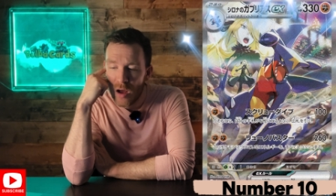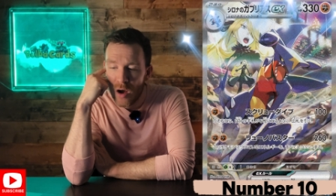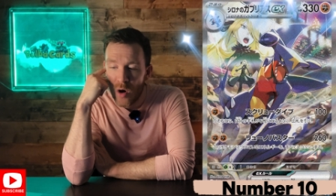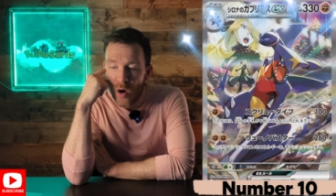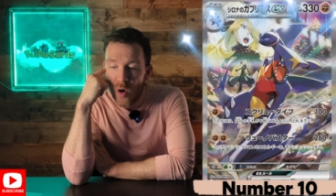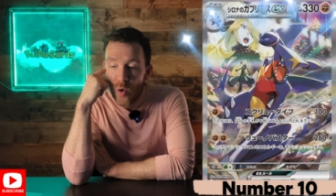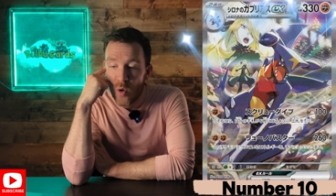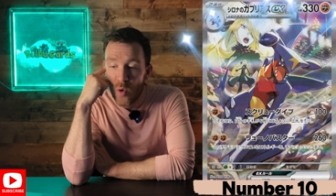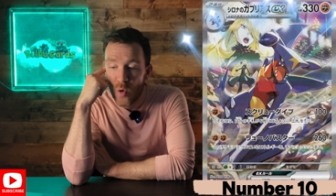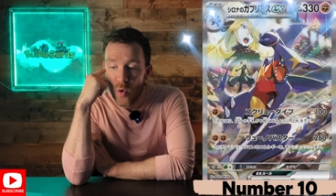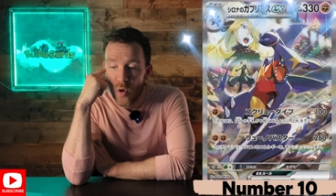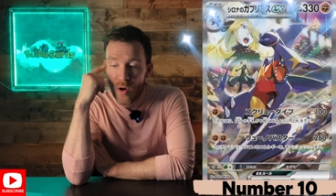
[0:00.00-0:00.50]

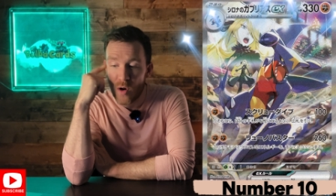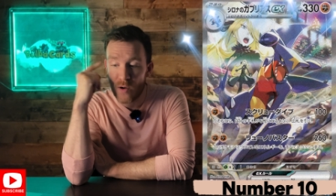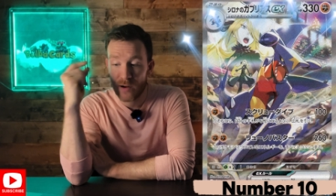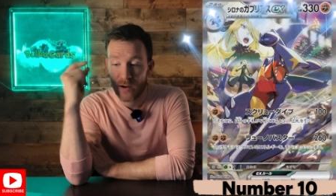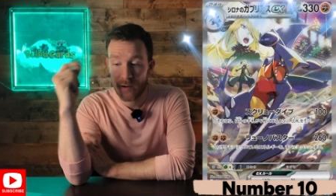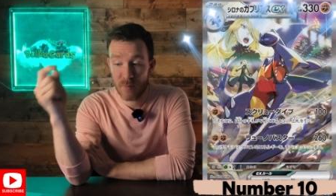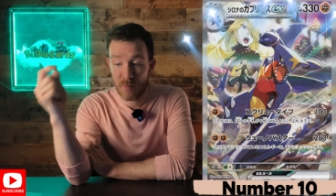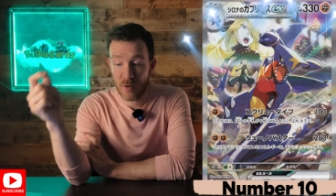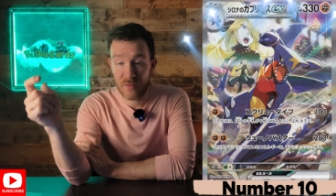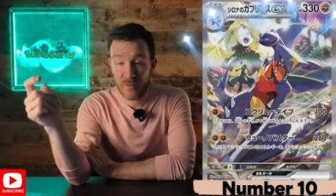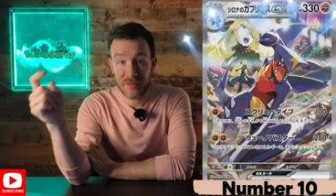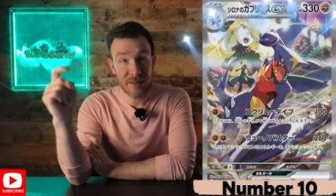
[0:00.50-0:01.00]
or
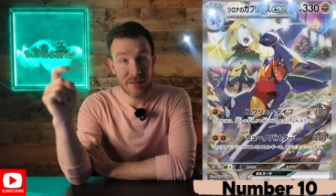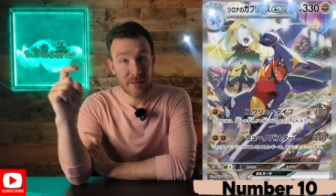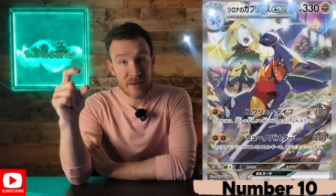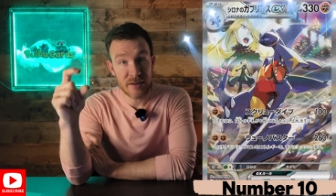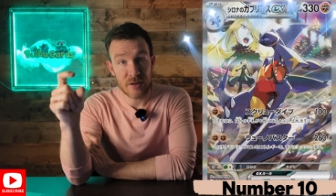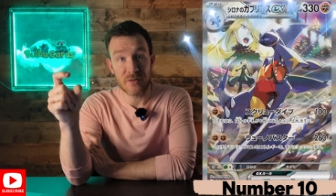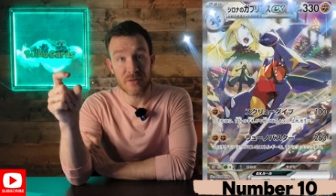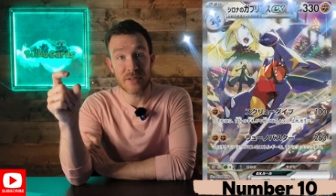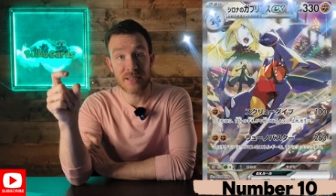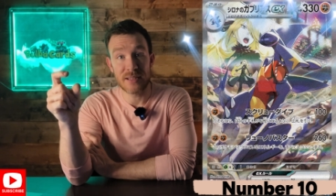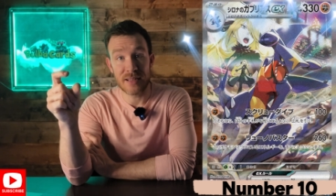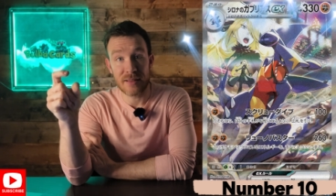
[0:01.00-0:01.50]
removed the little
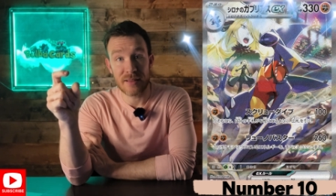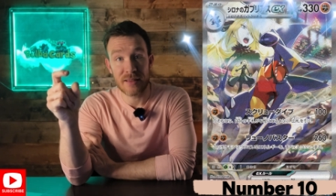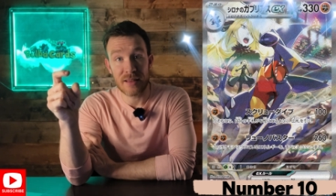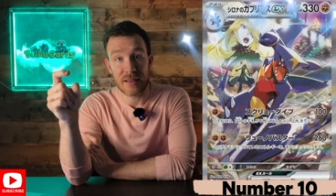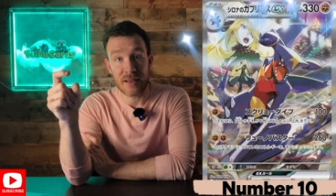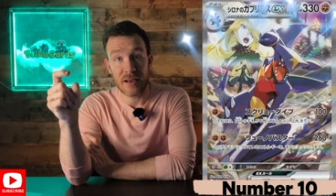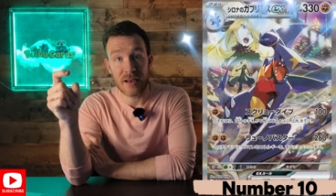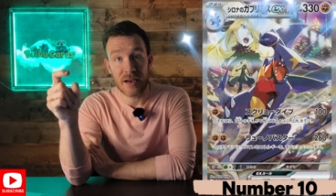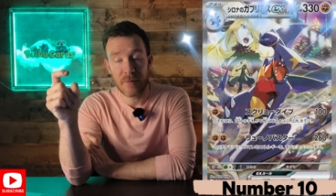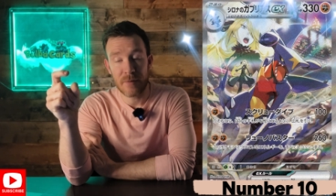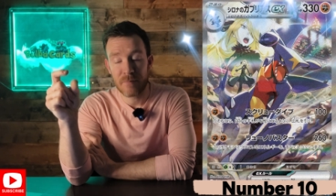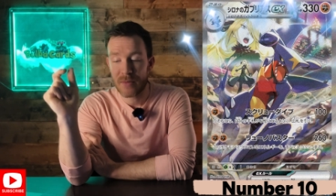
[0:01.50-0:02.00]

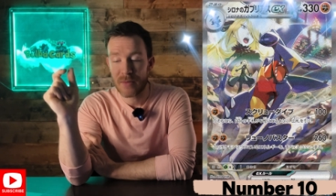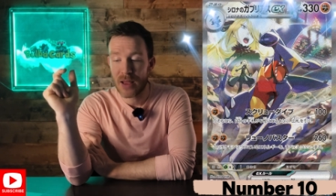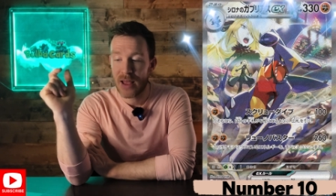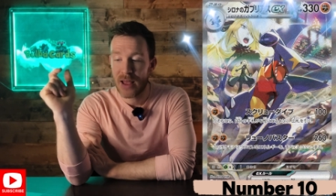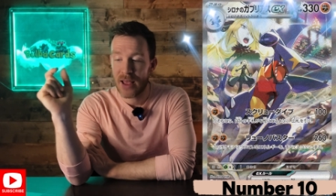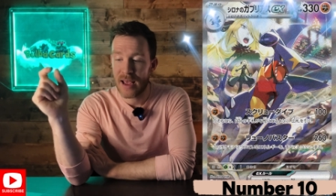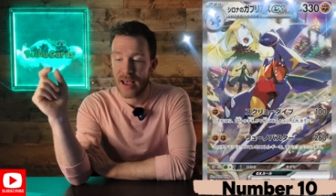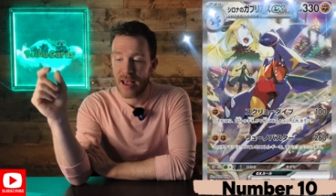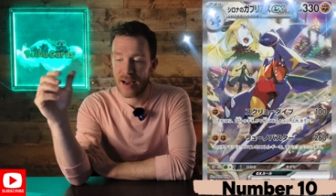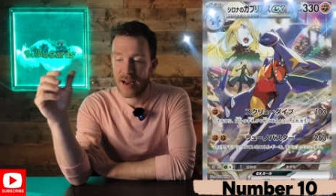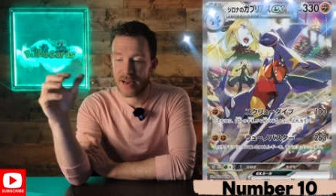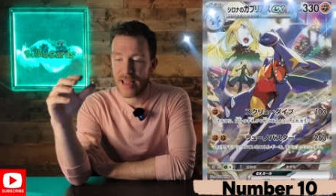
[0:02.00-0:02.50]
Cynthia
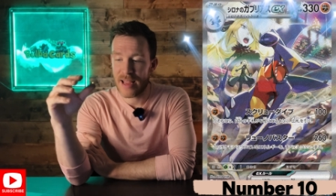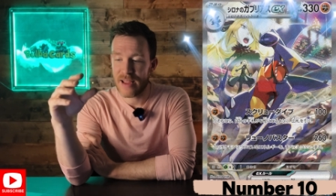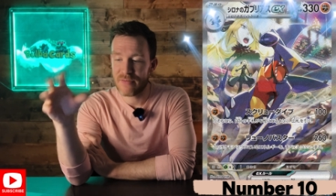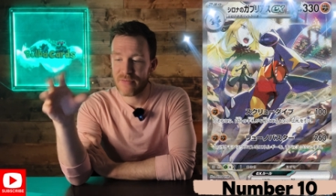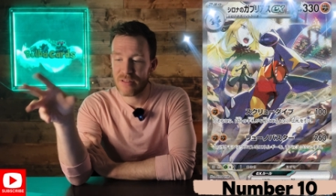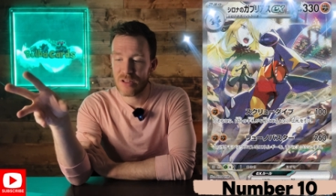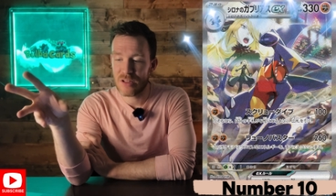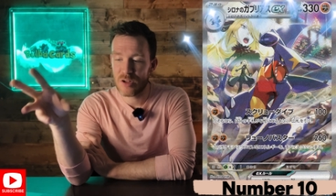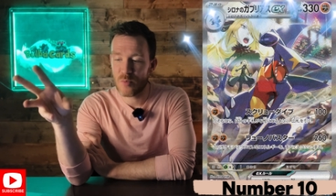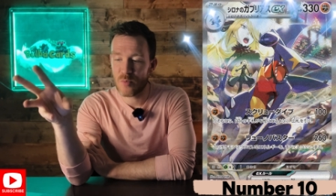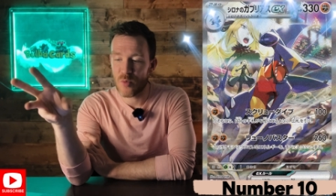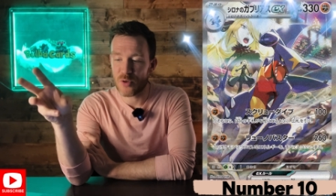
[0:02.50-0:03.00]
and gave a
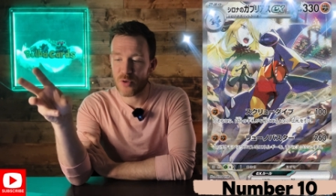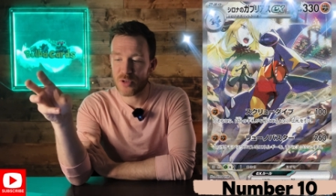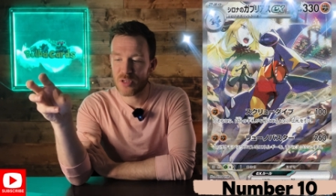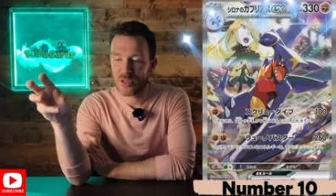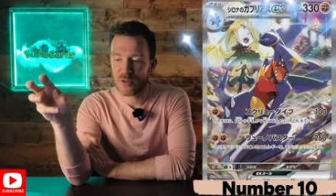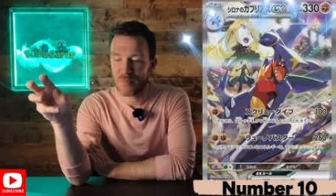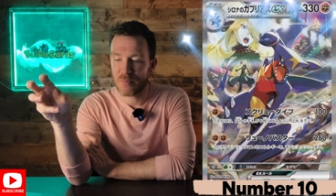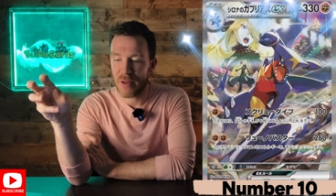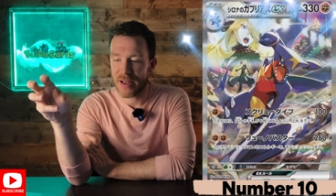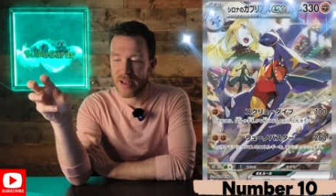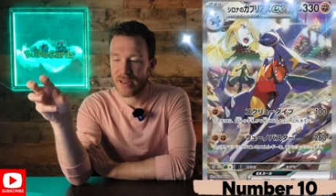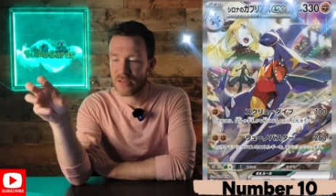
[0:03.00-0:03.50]
little more
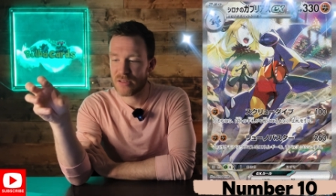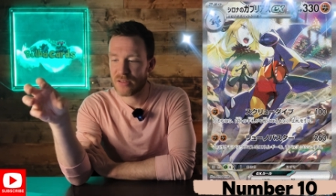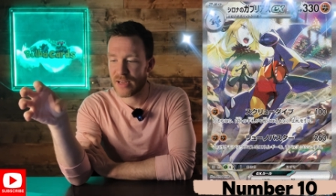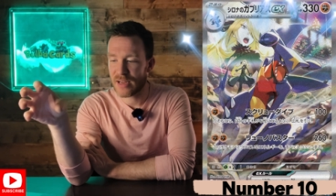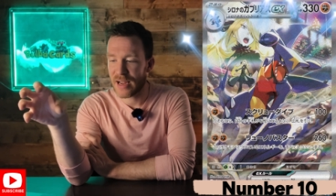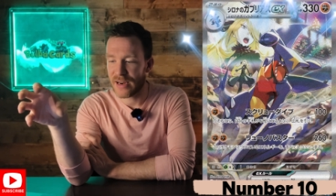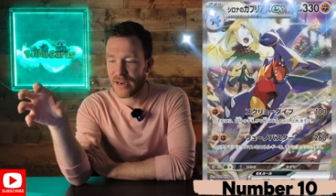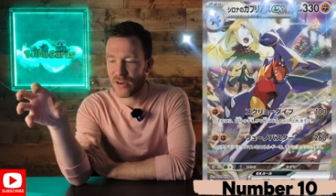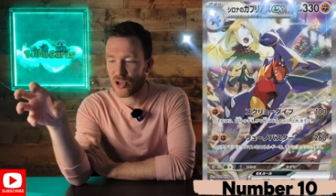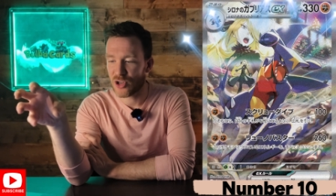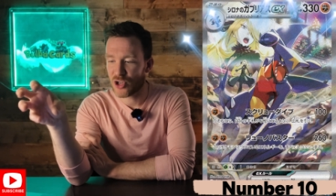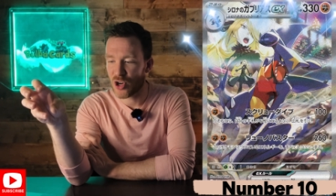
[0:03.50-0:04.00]
space to
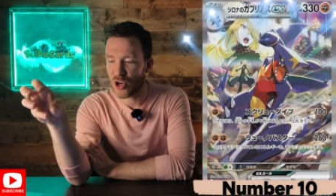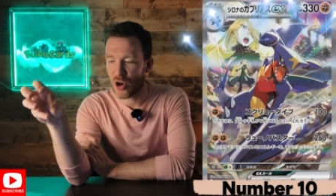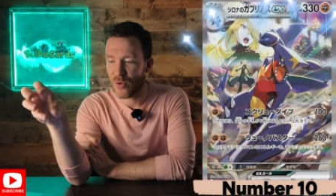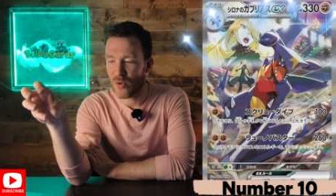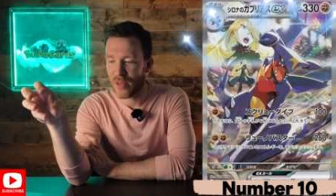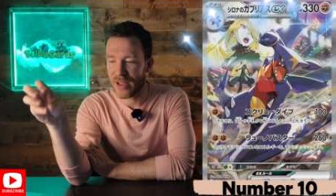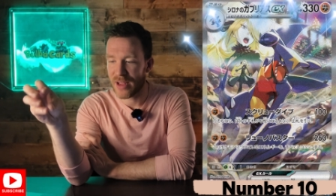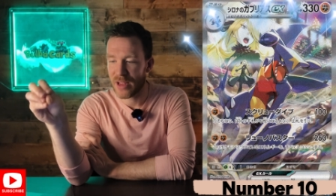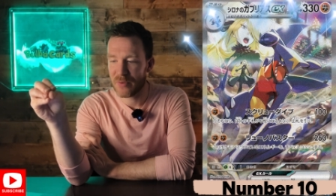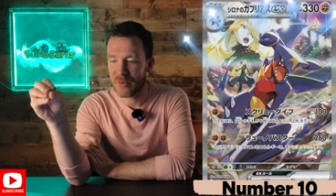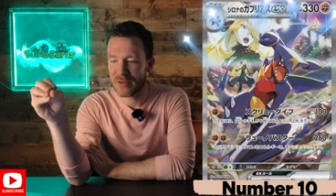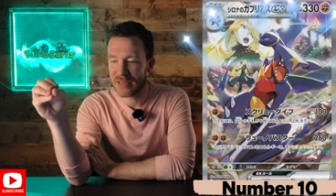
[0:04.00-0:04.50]
kind of show that
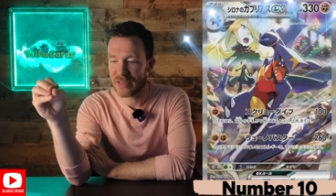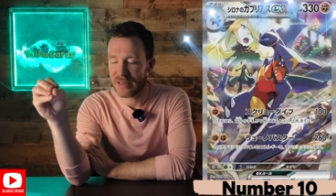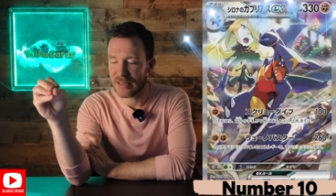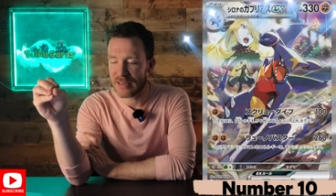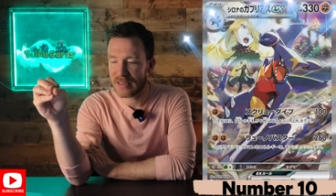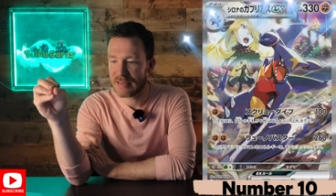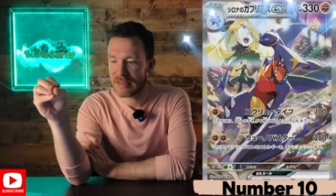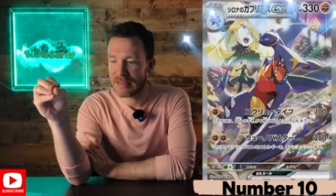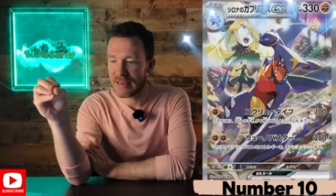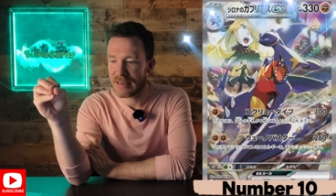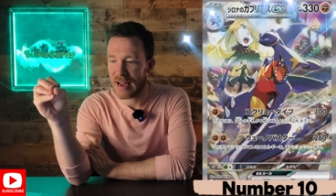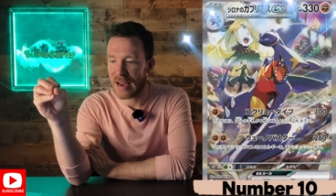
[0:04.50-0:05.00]
he was in a
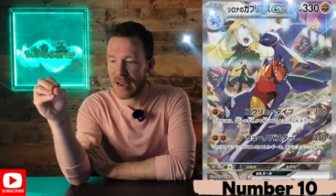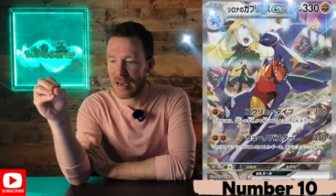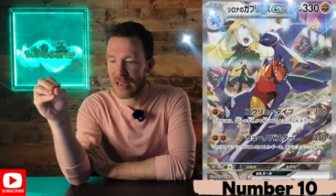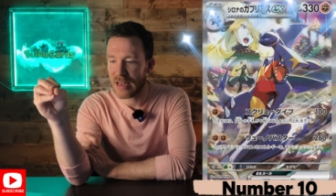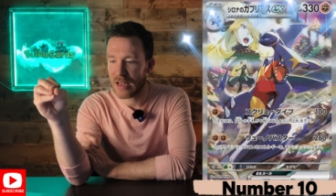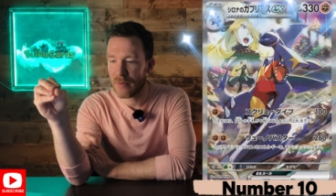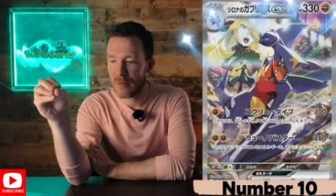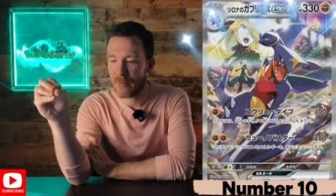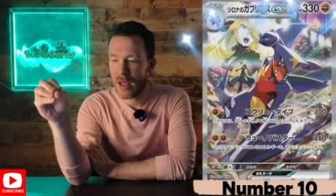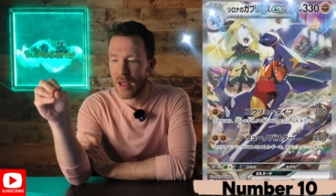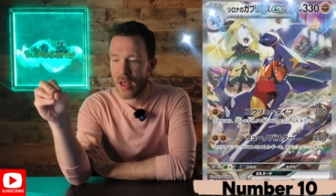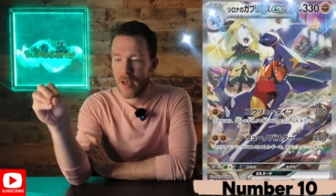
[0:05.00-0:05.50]

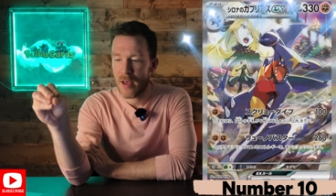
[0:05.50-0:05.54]
stadium.